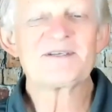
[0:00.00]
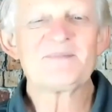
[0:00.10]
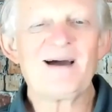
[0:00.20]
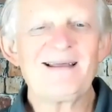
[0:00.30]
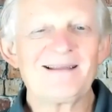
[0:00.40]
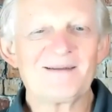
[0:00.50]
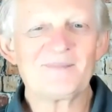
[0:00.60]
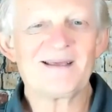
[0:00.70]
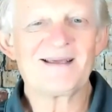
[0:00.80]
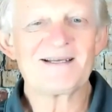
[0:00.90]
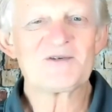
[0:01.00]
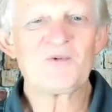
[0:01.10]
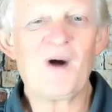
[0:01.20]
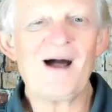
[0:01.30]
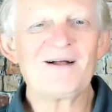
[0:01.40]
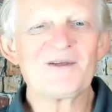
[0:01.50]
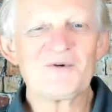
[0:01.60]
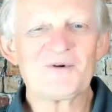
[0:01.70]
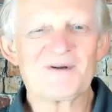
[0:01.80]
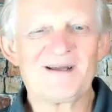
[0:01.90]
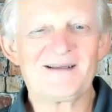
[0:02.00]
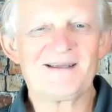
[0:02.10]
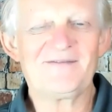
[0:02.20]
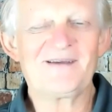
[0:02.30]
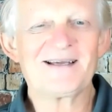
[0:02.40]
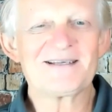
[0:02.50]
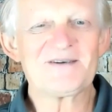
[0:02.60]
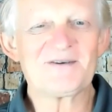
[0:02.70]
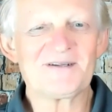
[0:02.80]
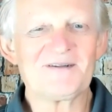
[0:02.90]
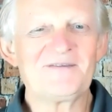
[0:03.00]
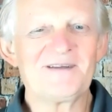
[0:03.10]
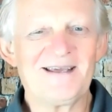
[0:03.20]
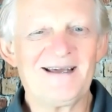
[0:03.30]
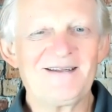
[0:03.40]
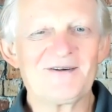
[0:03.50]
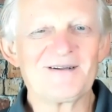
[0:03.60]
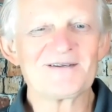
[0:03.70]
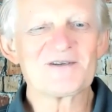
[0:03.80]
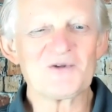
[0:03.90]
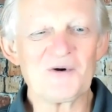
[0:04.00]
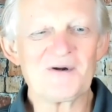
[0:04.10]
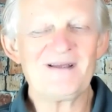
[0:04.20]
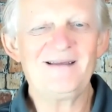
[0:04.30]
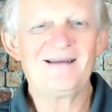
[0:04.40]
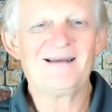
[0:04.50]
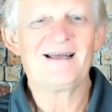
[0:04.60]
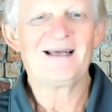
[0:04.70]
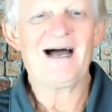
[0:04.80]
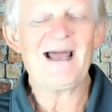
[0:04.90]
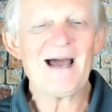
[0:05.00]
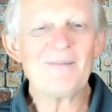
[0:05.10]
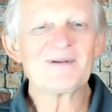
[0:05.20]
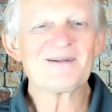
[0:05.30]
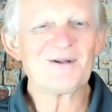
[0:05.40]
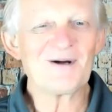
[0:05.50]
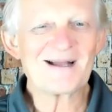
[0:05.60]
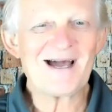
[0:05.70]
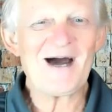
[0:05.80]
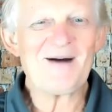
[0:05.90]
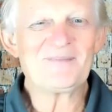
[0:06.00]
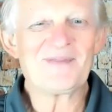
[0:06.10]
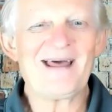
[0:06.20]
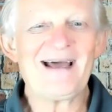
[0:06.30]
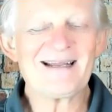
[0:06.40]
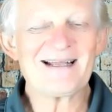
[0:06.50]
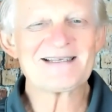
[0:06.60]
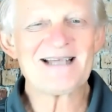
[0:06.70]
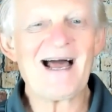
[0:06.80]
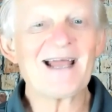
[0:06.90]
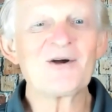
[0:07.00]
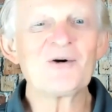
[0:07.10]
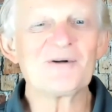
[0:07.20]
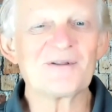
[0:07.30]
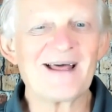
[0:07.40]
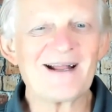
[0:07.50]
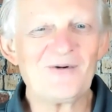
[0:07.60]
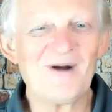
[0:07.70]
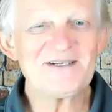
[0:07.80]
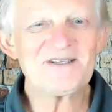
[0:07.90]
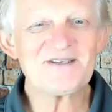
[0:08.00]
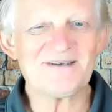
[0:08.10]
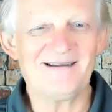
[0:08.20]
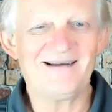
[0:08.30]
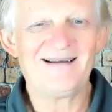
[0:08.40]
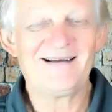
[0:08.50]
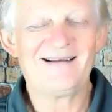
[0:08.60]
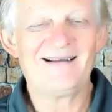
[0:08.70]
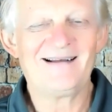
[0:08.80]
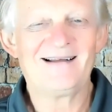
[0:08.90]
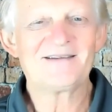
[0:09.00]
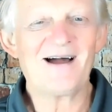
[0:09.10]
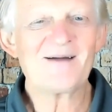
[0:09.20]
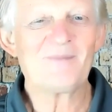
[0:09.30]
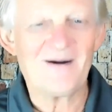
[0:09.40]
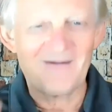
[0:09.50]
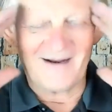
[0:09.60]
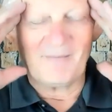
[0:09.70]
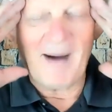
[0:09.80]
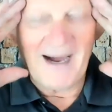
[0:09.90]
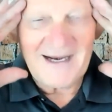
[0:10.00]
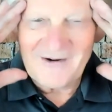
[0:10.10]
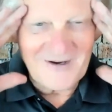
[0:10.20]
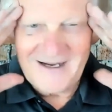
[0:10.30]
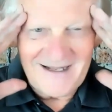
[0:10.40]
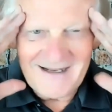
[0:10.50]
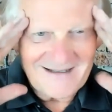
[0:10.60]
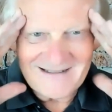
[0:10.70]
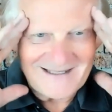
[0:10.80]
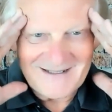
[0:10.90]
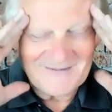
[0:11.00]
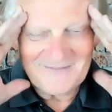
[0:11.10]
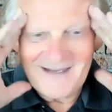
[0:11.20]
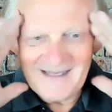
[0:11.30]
smiling because while you were giving us your little vignette, your little story, I happened to look up that I Googled that question. Talk about mind reading, Tim.